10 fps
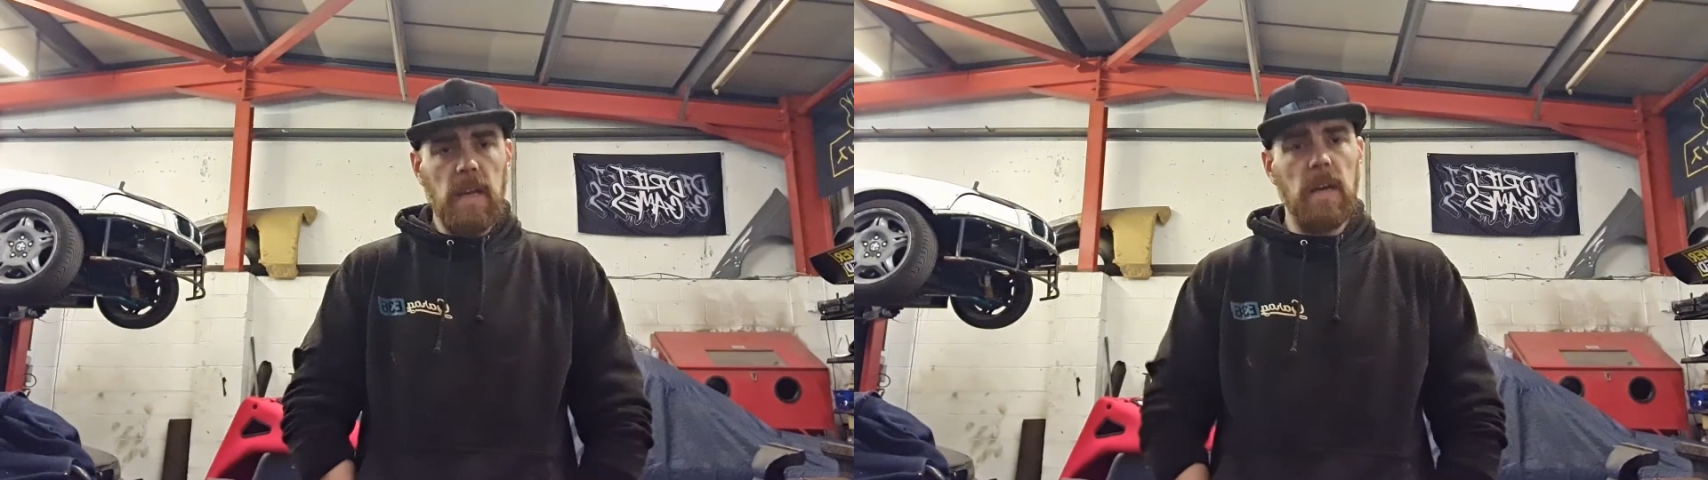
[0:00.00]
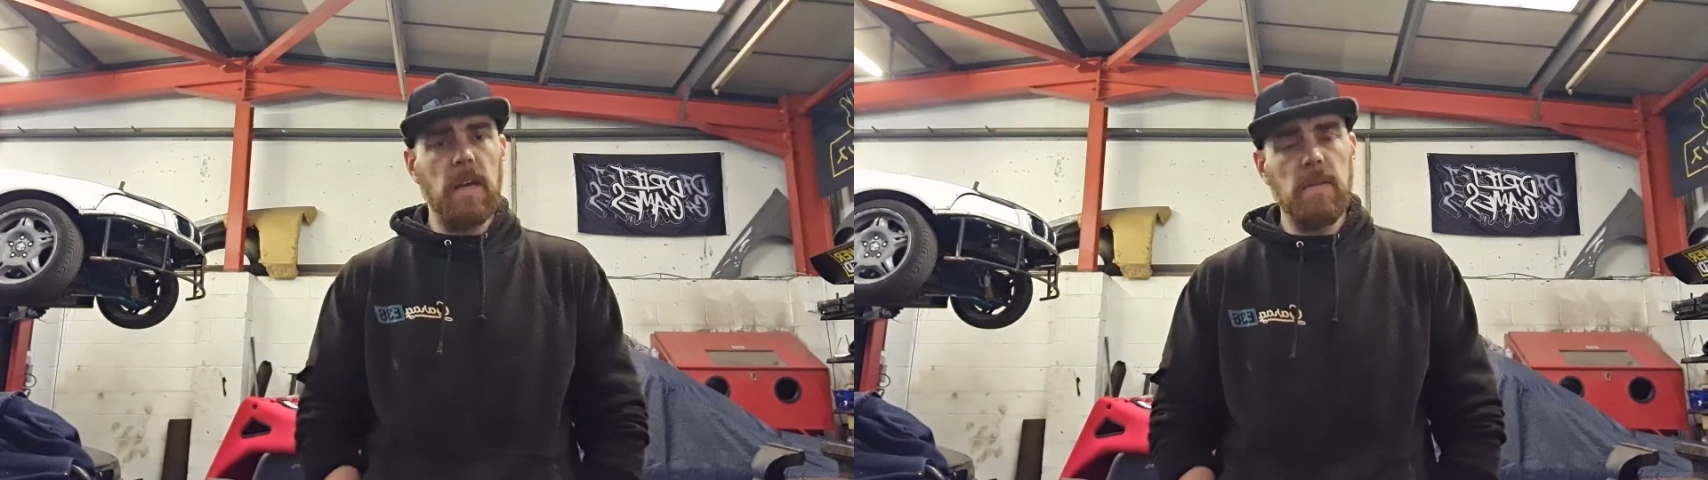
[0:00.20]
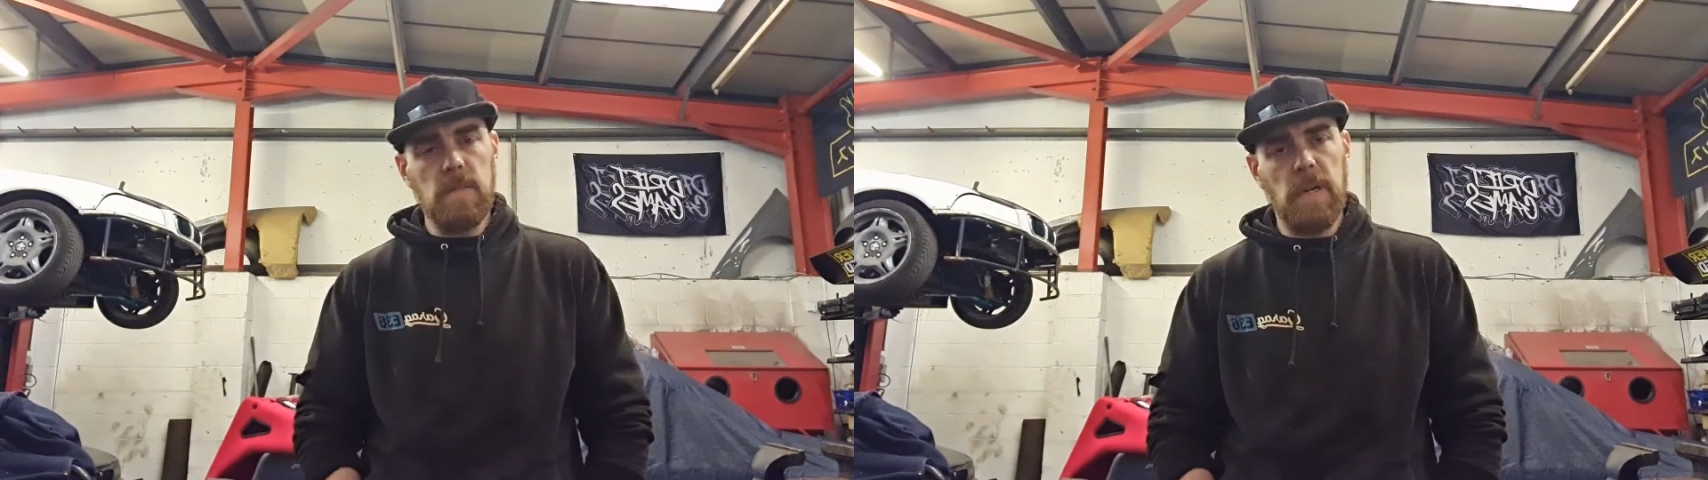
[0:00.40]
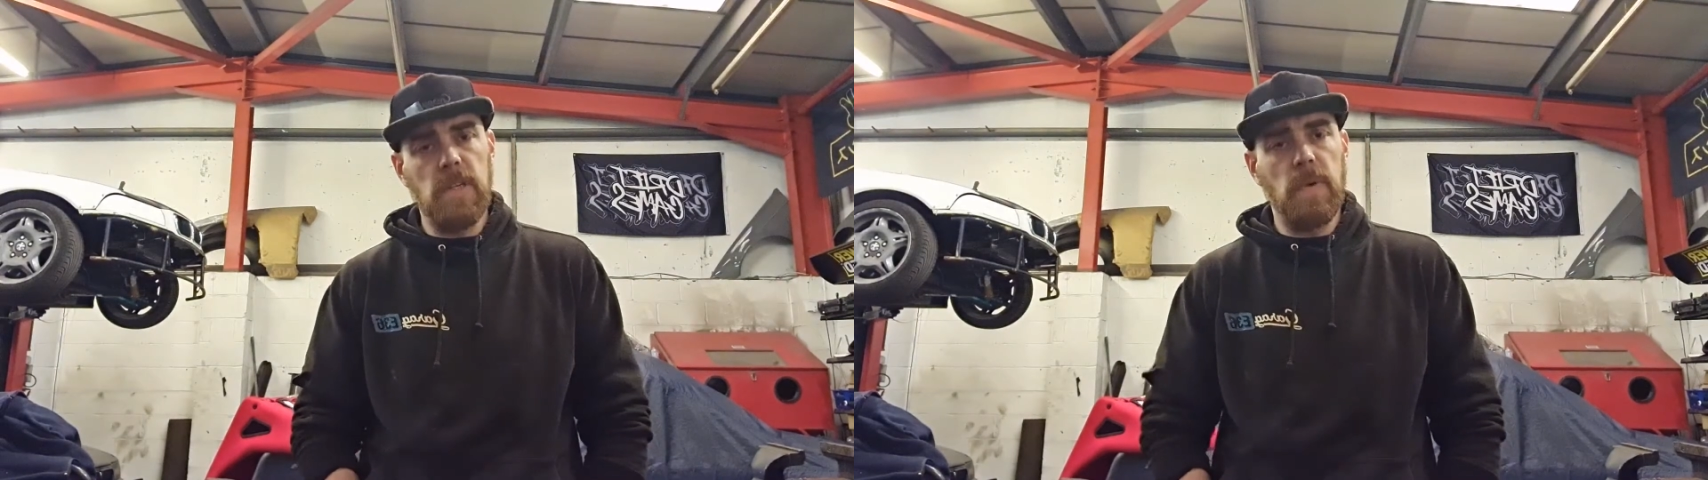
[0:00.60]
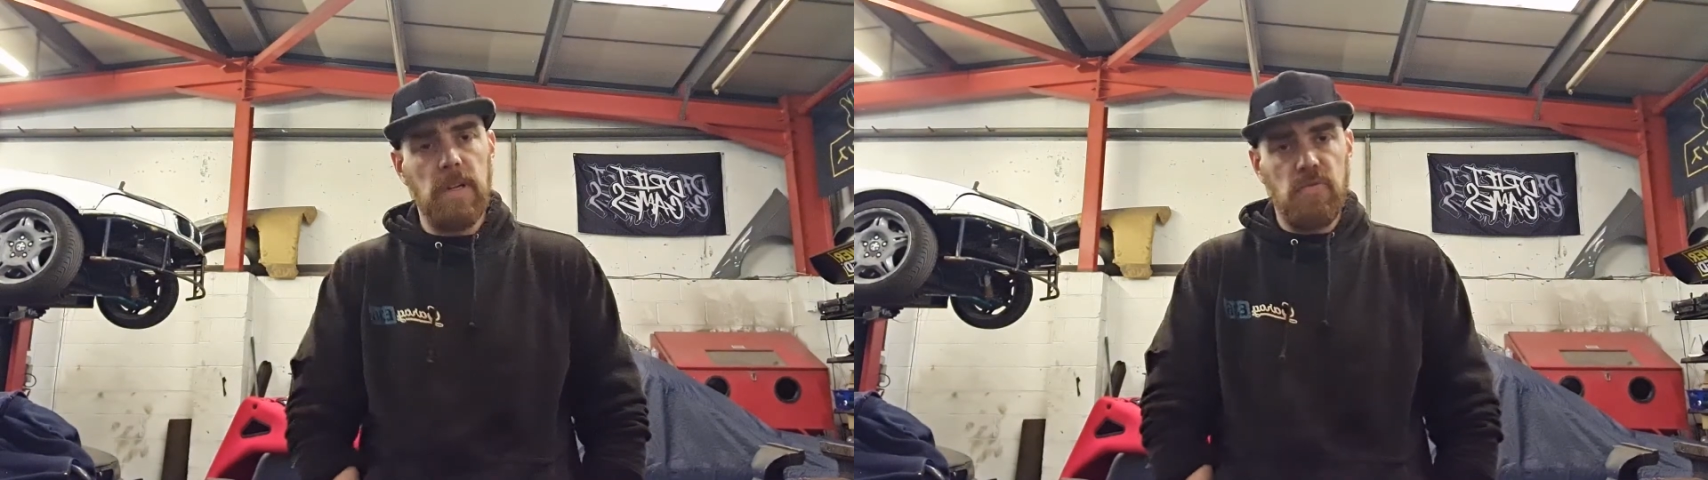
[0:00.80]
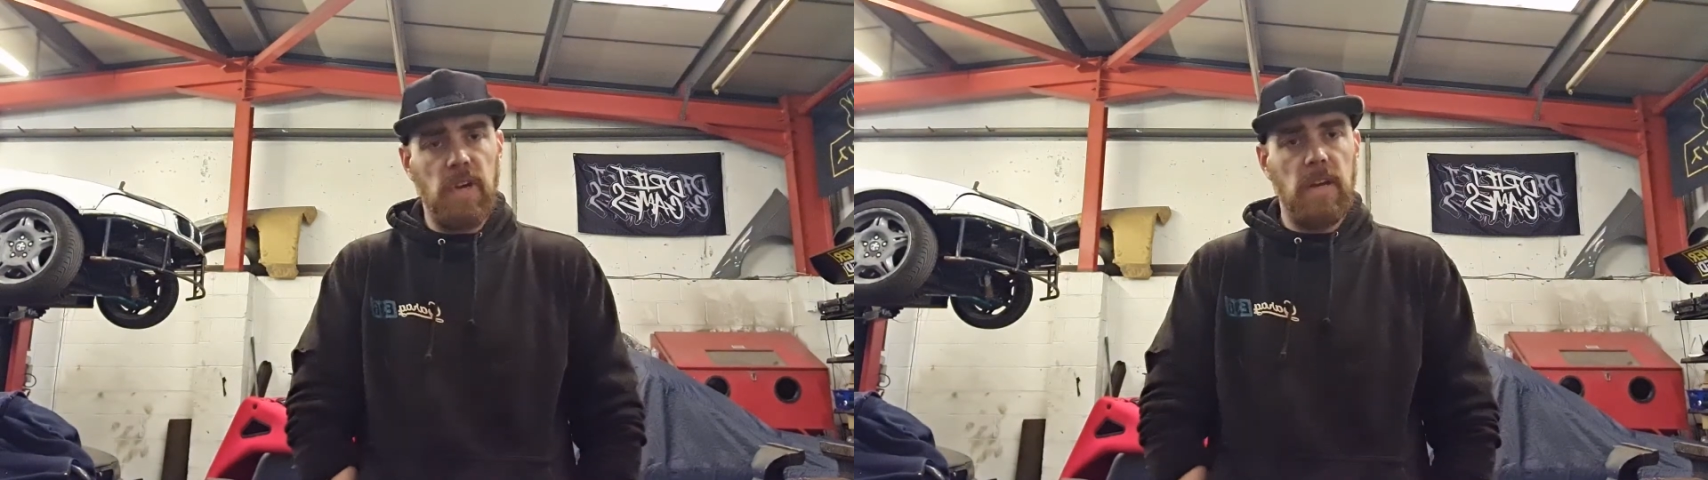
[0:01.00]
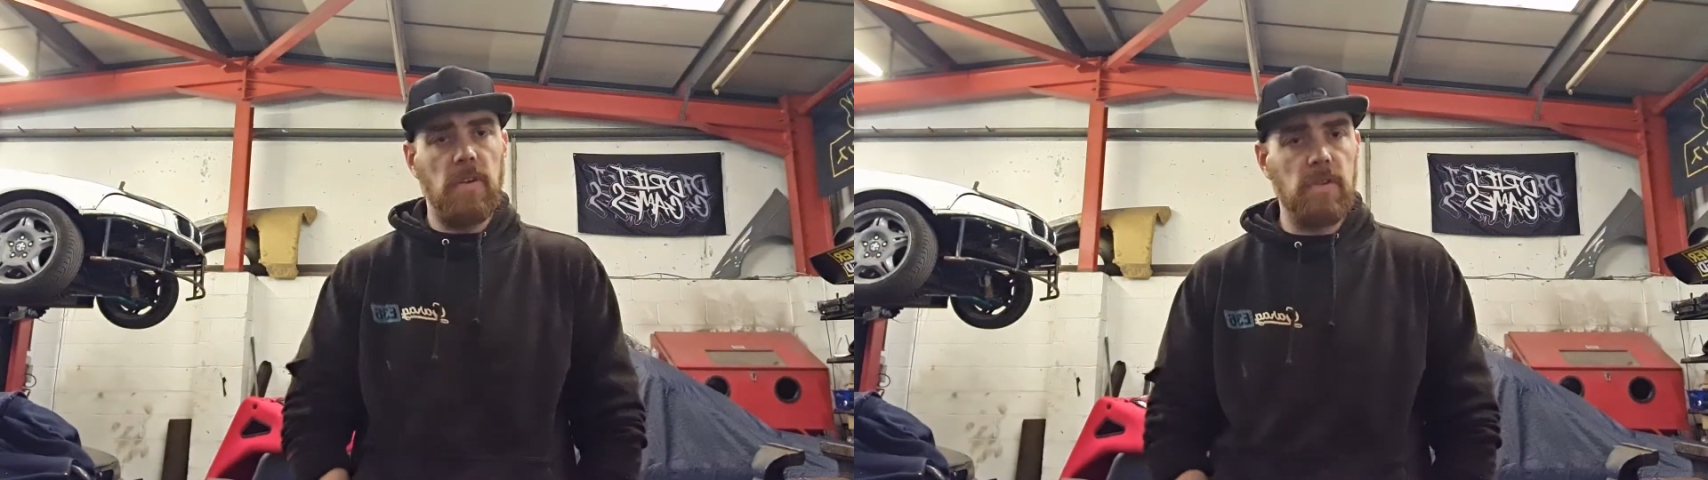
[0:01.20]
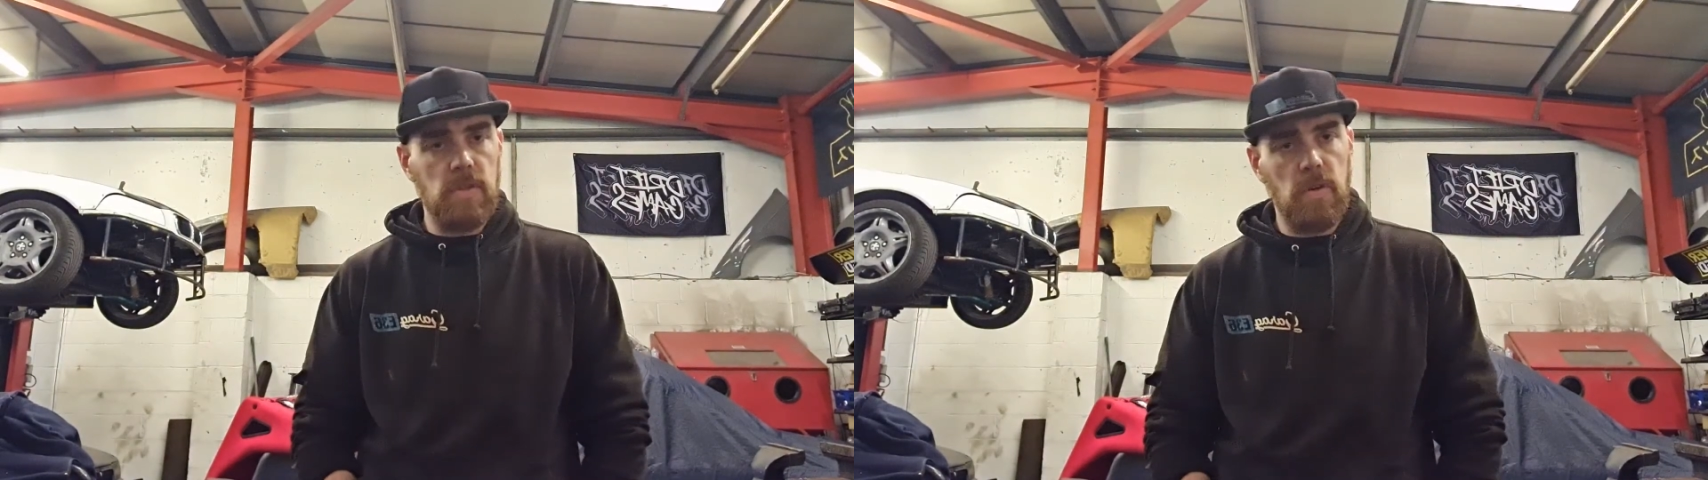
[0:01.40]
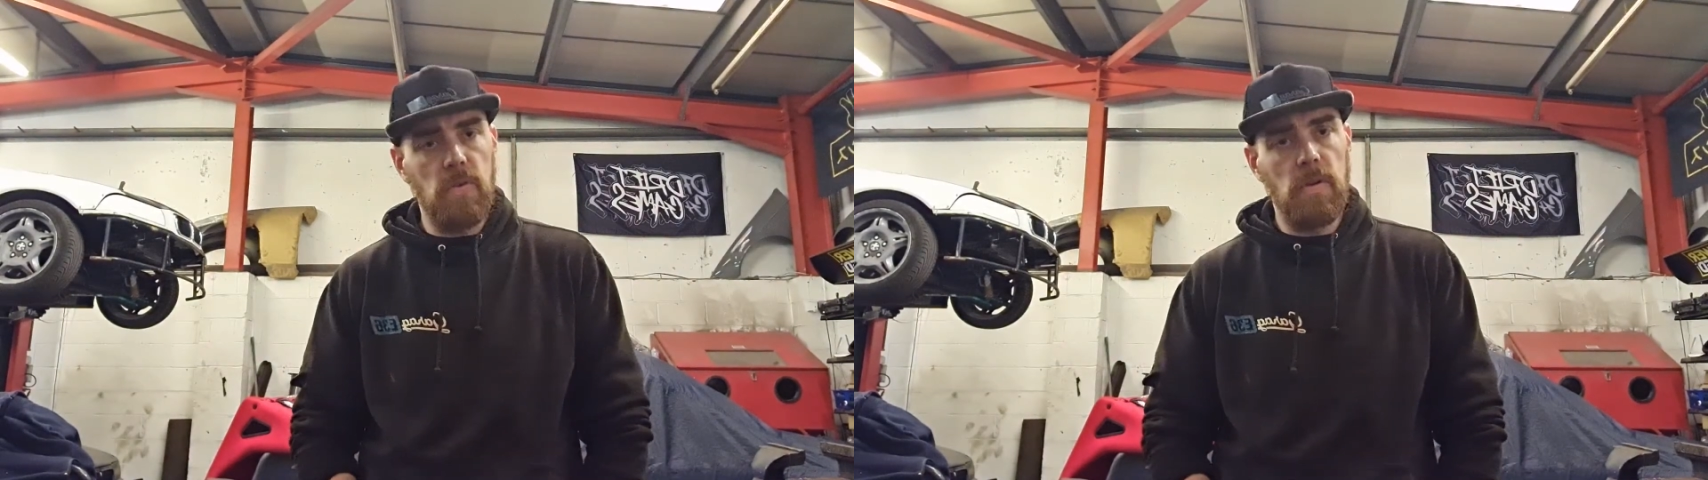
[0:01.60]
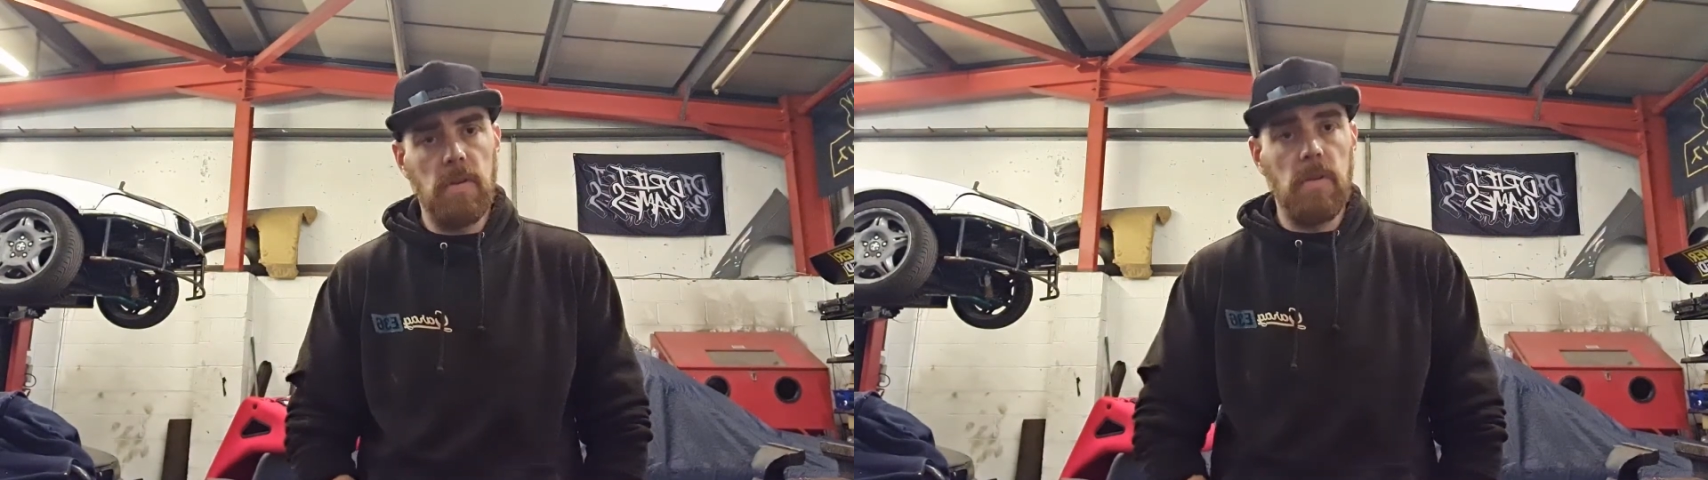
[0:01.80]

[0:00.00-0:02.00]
and uh, especially when it's raining or it's cold